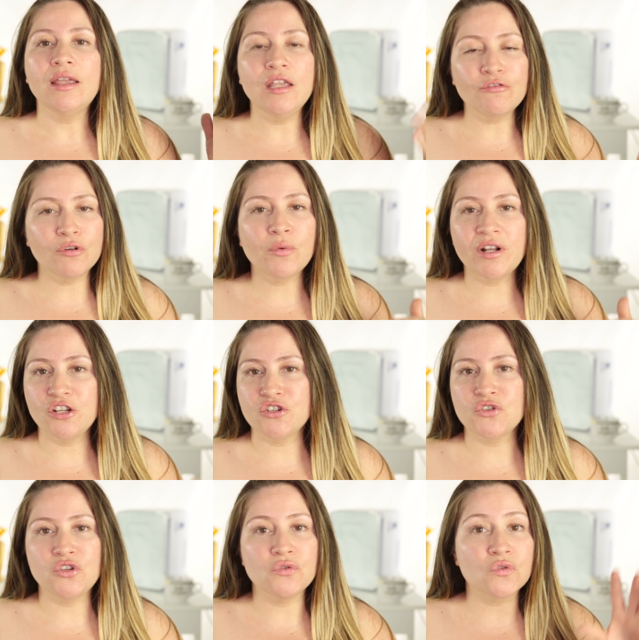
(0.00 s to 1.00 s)
even when I
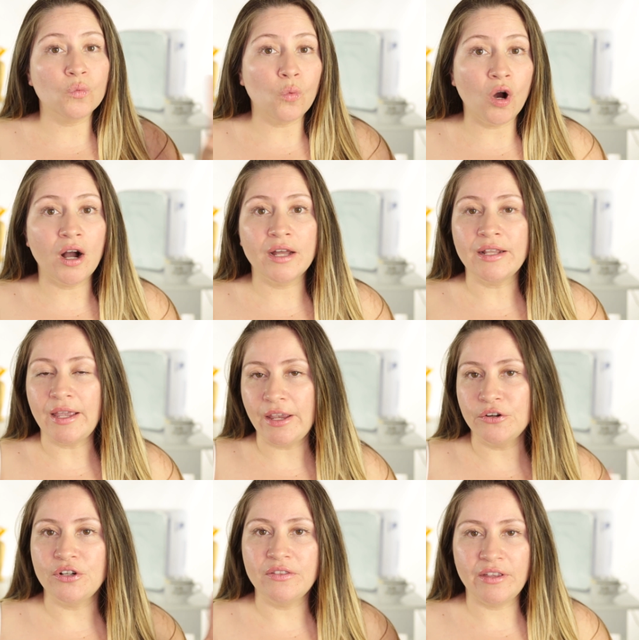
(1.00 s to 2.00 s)
just use one
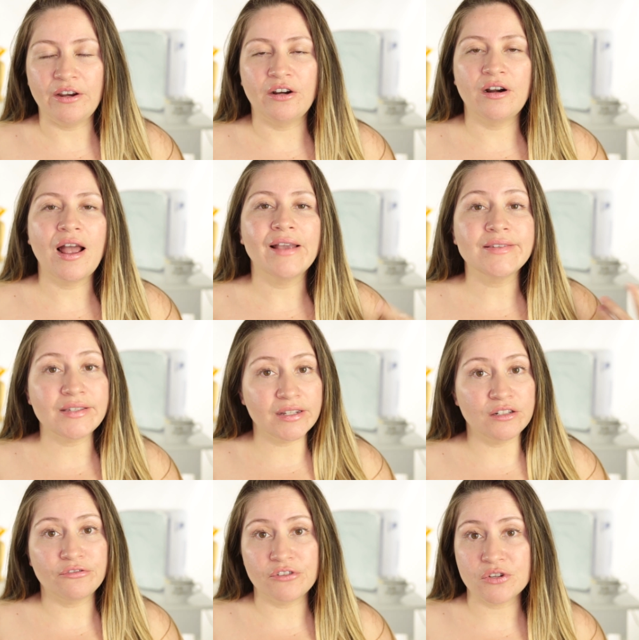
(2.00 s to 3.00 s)
here and there, I
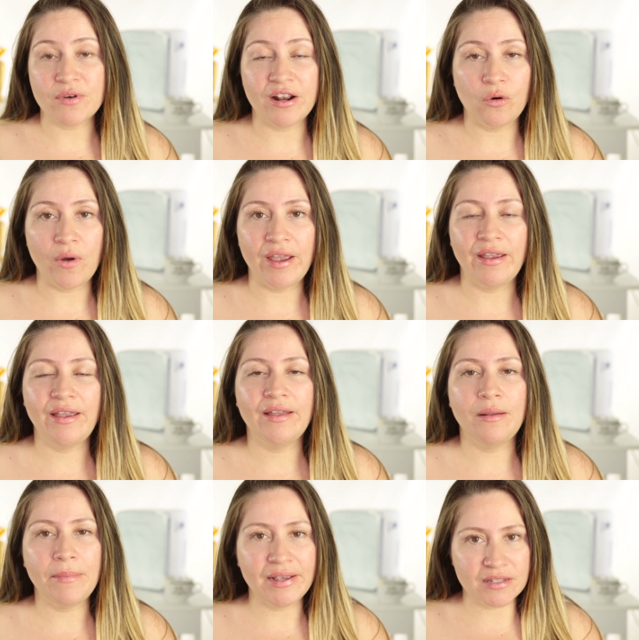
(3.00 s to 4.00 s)
see a difference right away
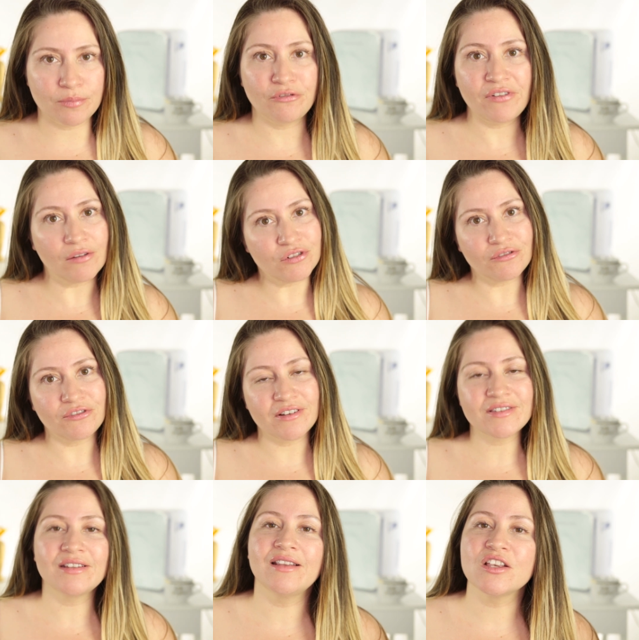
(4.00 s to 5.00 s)
and it makes a profound
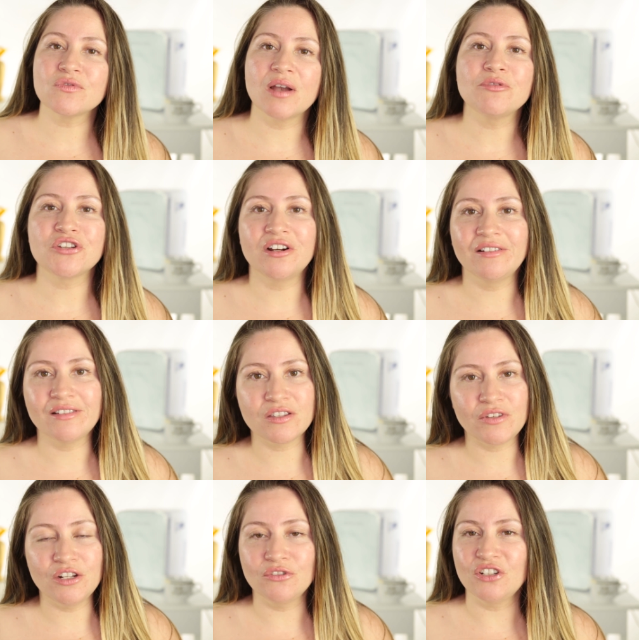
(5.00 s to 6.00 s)
difference. And that's why I'm sharing
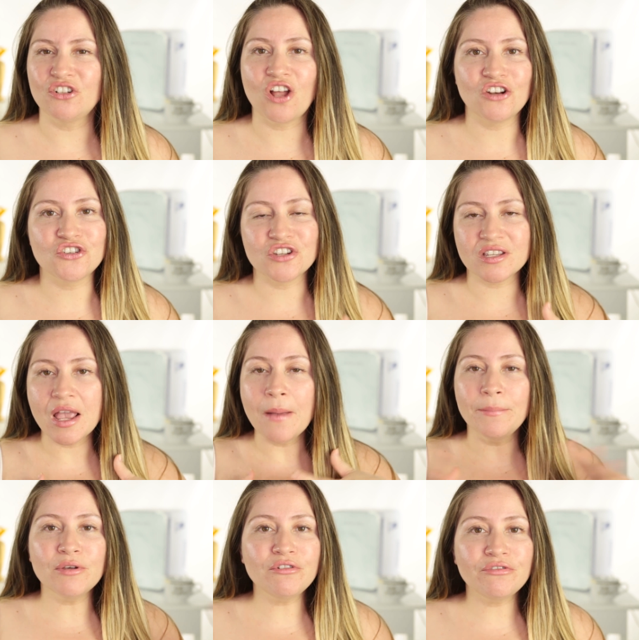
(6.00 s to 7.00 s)
this video. They're not just
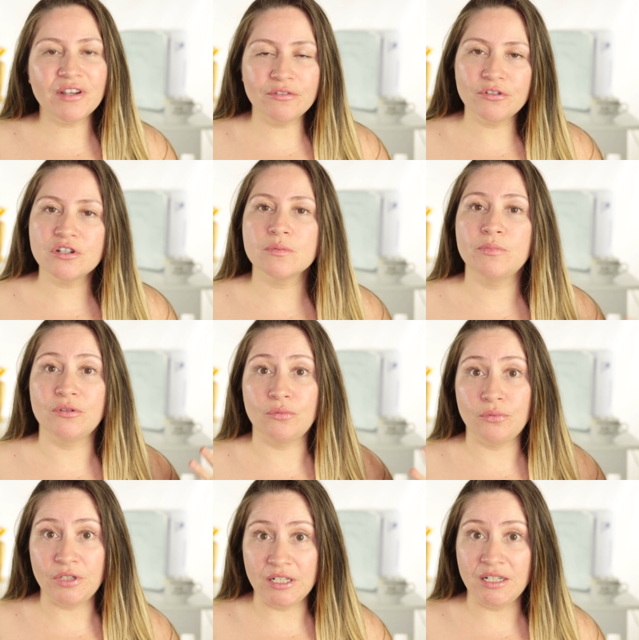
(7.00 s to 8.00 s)
beauty favorites, but
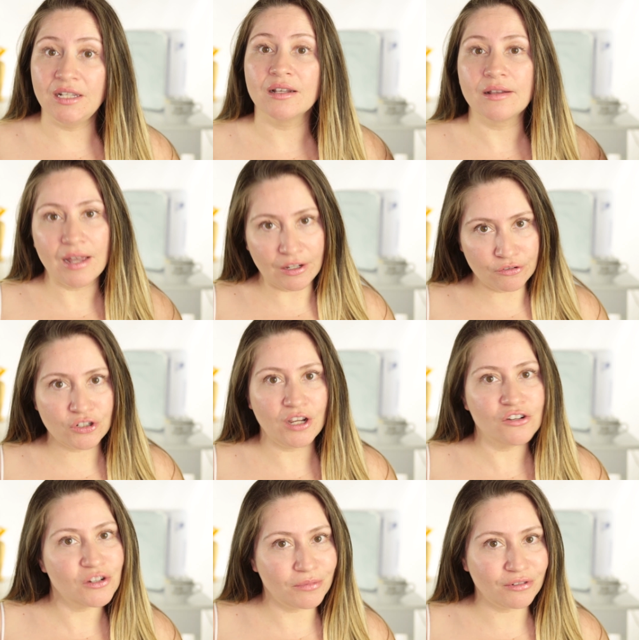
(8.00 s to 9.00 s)
really
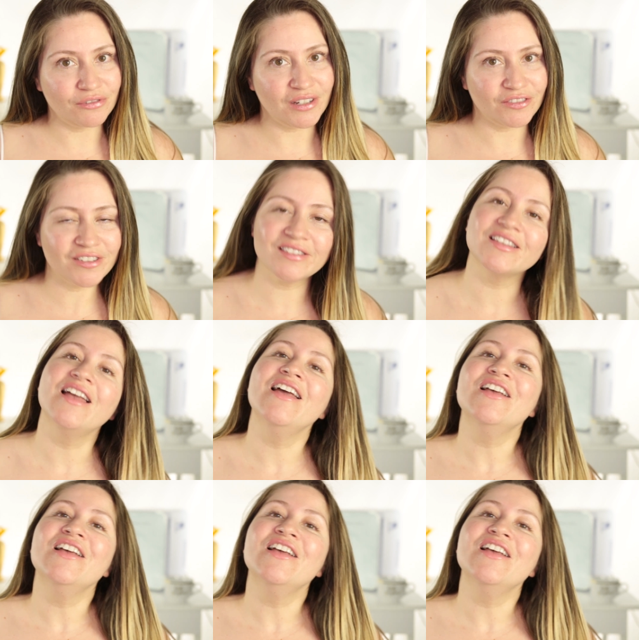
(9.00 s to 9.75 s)
life-changing beauty favorites.